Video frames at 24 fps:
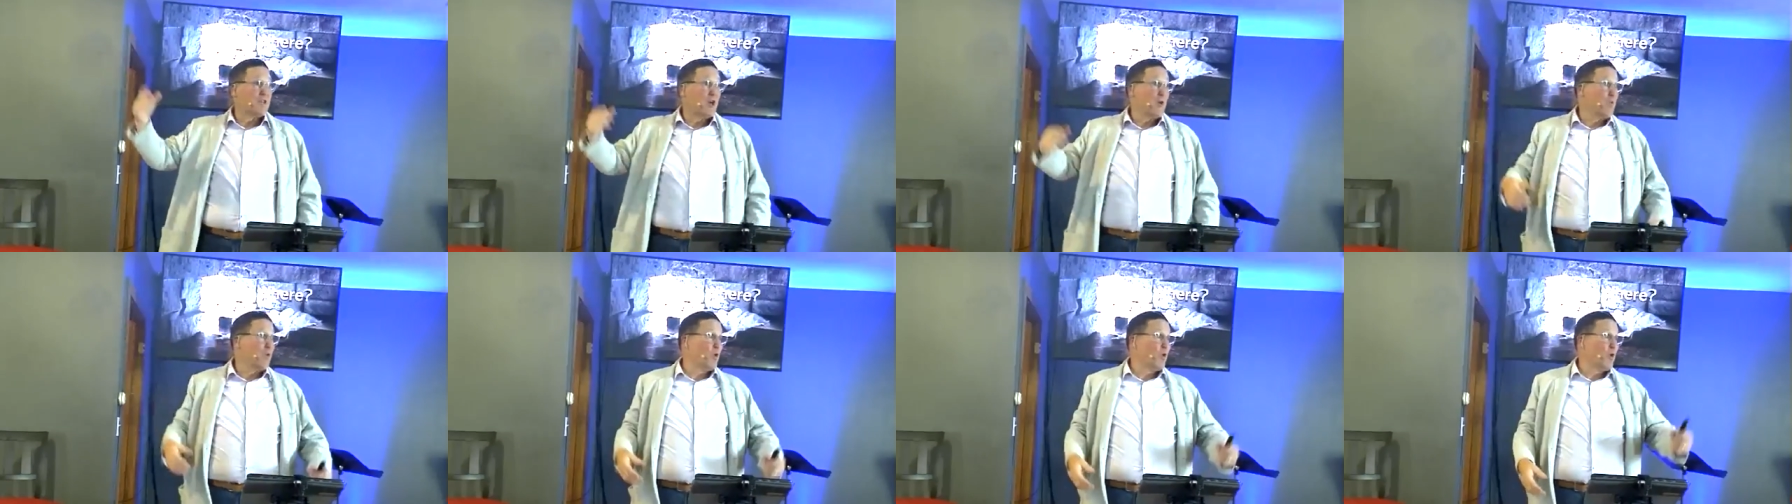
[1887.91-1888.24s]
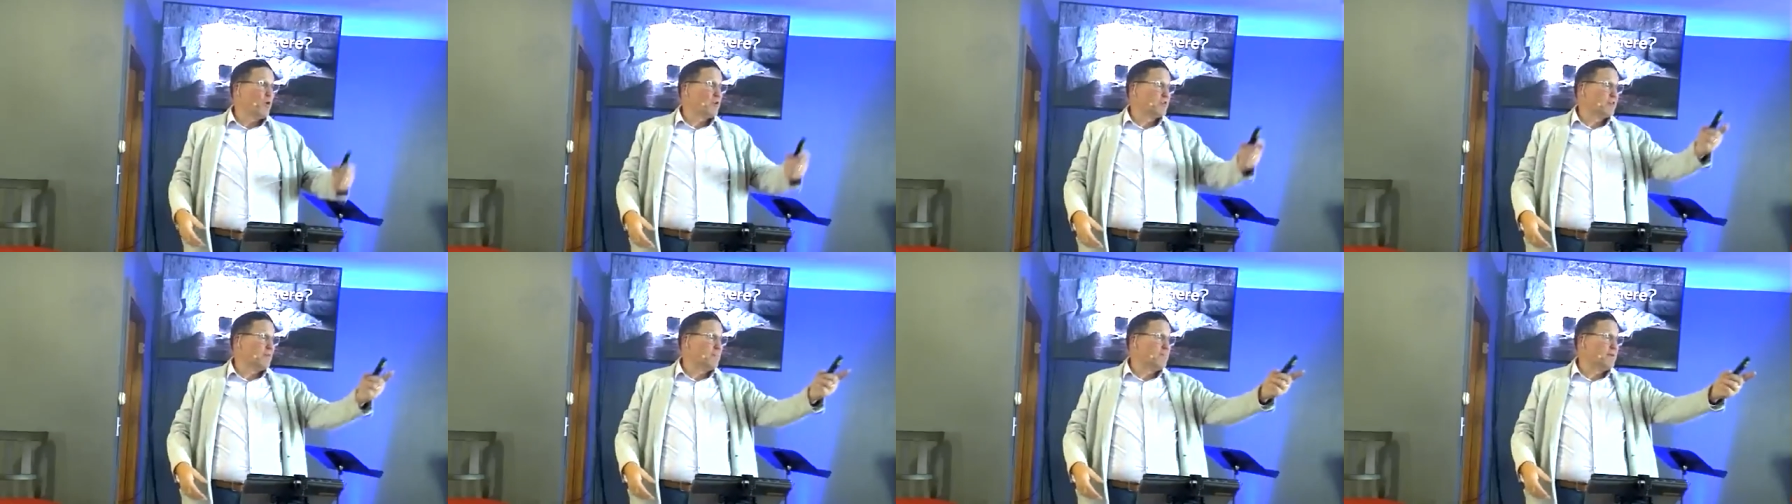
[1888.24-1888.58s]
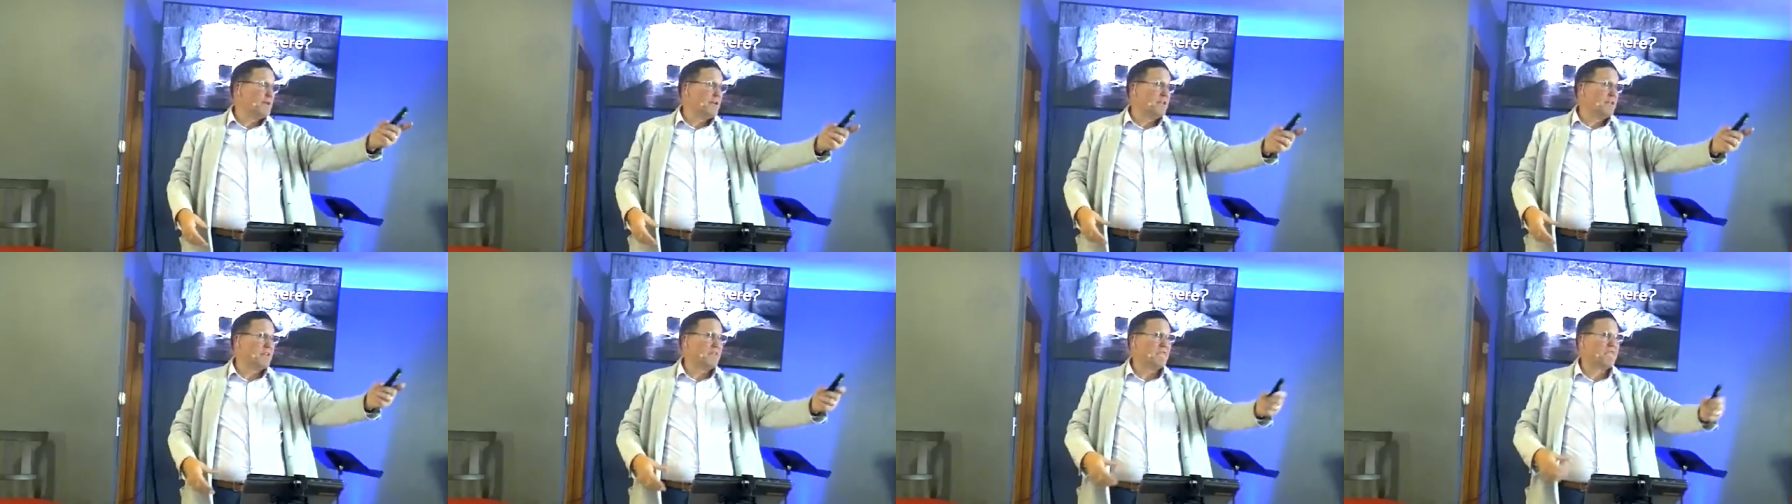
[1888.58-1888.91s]
at work,
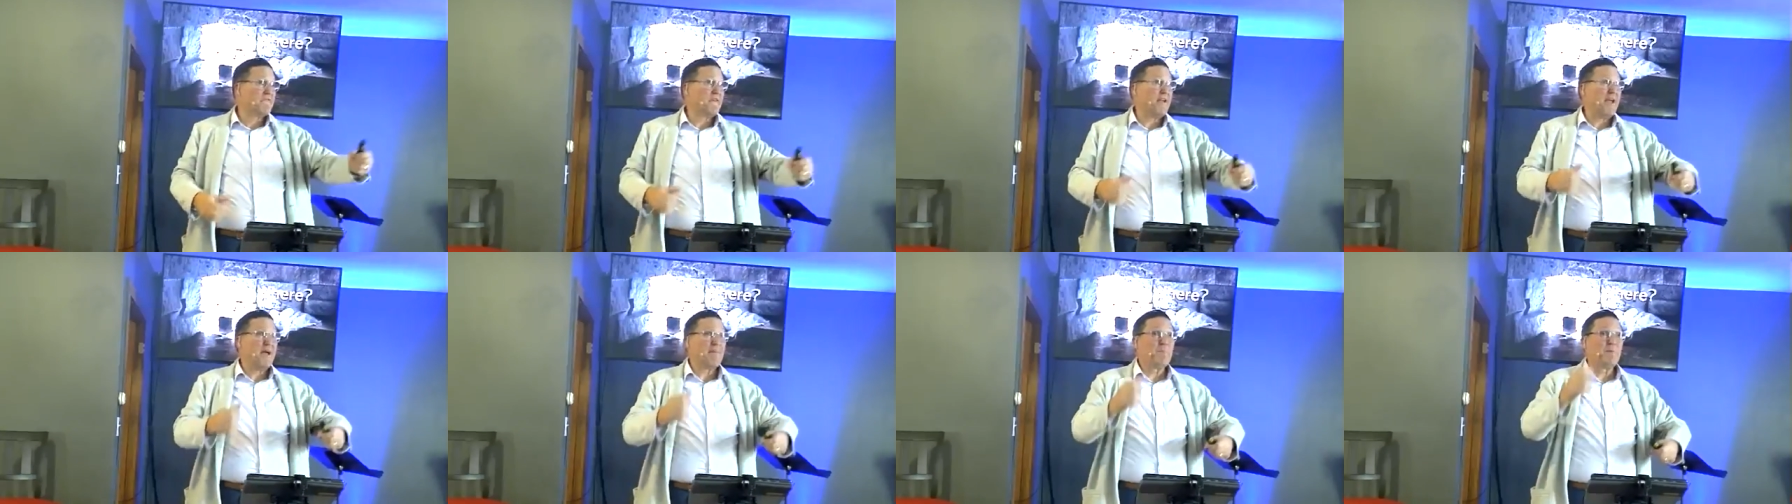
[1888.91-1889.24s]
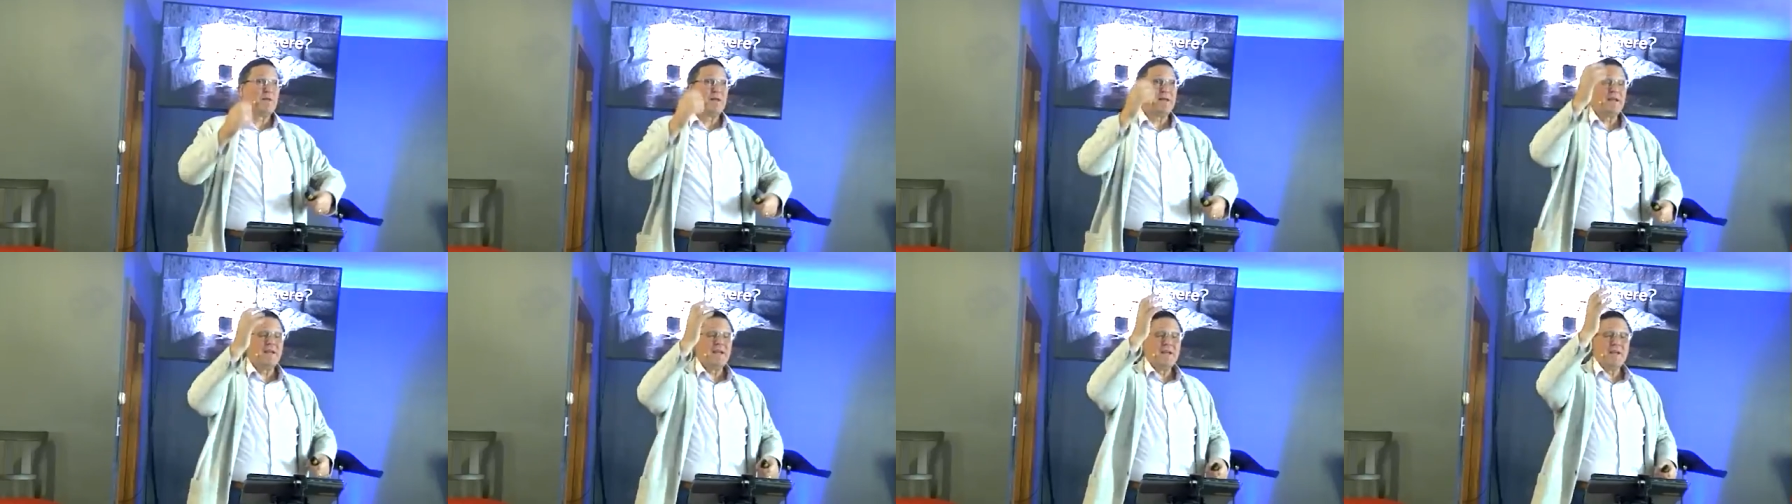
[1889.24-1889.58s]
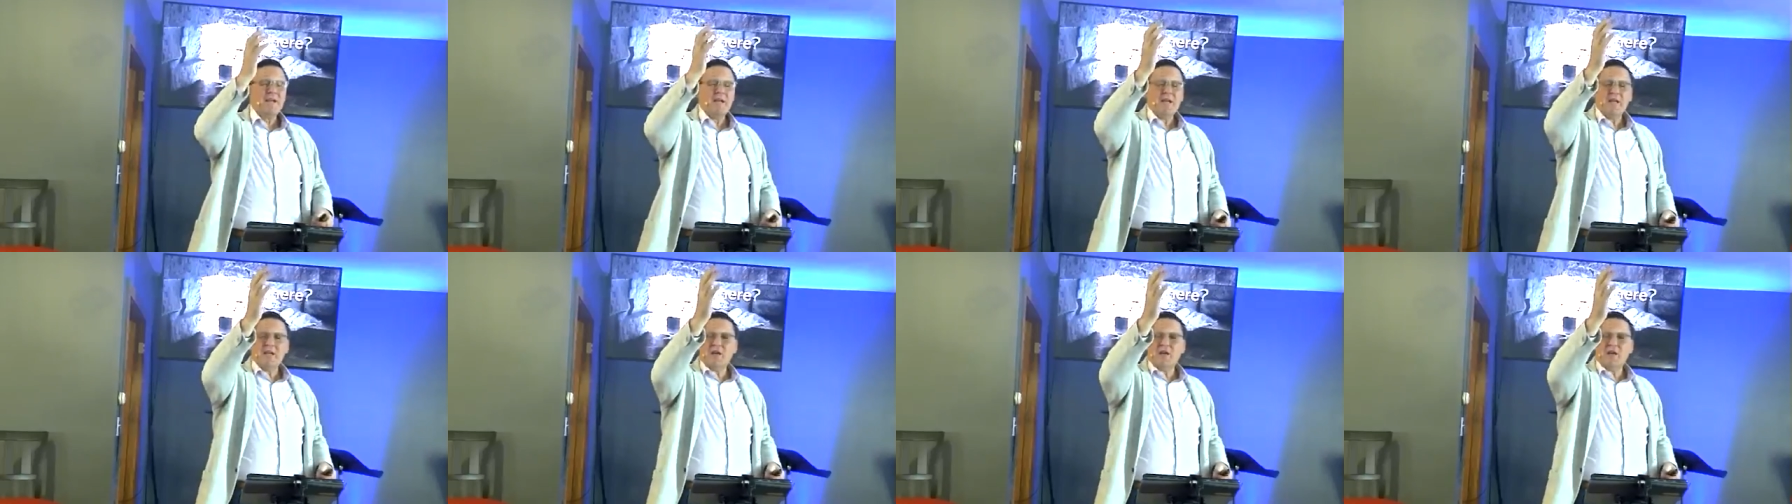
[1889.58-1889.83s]
something in the family.